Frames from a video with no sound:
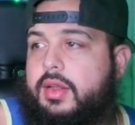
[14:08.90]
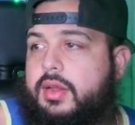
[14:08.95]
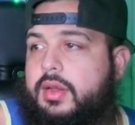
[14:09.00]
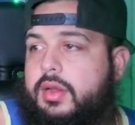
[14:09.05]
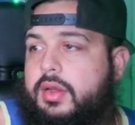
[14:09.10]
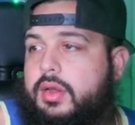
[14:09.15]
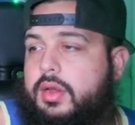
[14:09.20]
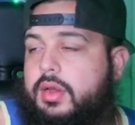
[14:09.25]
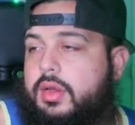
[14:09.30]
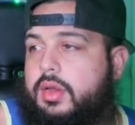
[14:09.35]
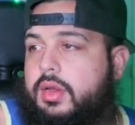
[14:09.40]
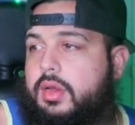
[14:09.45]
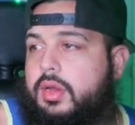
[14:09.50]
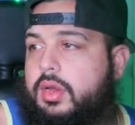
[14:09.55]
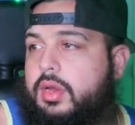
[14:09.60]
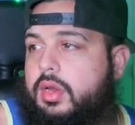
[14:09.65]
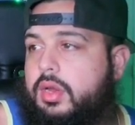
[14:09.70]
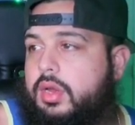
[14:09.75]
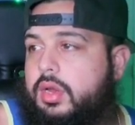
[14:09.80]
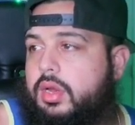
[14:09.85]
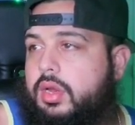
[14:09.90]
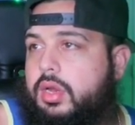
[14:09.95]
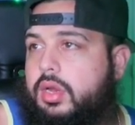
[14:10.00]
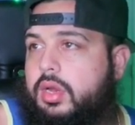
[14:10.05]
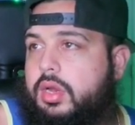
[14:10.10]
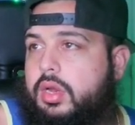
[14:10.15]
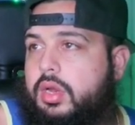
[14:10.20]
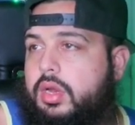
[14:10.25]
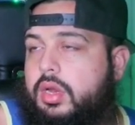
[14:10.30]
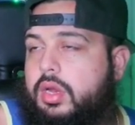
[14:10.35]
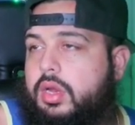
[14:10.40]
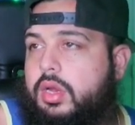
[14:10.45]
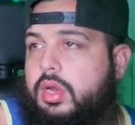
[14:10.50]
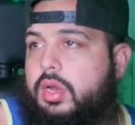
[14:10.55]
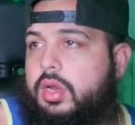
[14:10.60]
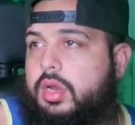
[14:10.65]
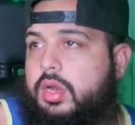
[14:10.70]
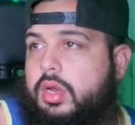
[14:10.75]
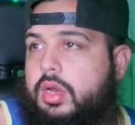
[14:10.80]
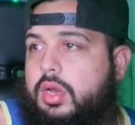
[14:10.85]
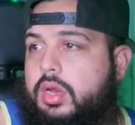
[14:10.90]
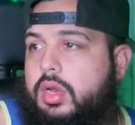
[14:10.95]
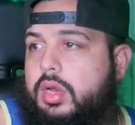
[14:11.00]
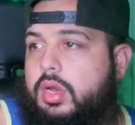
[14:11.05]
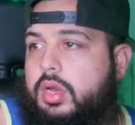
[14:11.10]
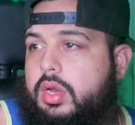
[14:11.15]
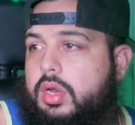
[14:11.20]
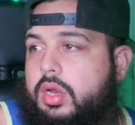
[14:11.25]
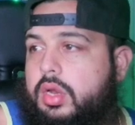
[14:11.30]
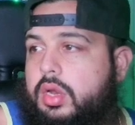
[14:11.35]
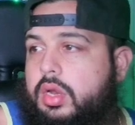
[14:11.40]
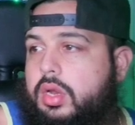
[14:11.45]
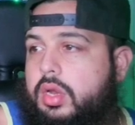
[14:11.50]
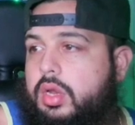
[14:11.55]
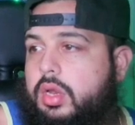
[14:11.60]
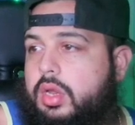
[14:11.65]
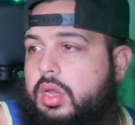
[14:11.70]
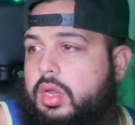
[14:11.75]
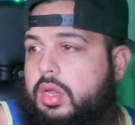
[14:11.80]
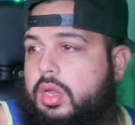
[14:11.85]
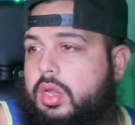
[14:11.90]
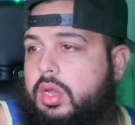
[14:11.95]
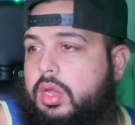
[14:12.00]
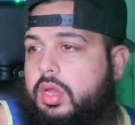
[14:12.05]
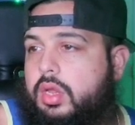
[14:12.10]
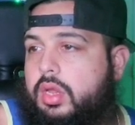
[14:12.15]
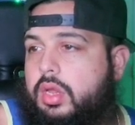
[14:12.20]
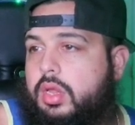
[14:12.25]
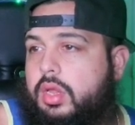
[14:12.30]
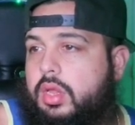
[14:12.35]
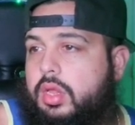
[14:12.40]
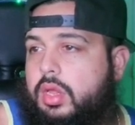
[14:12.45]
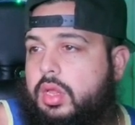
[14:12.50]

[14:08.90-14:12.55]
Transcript: No one is speaking in this clip.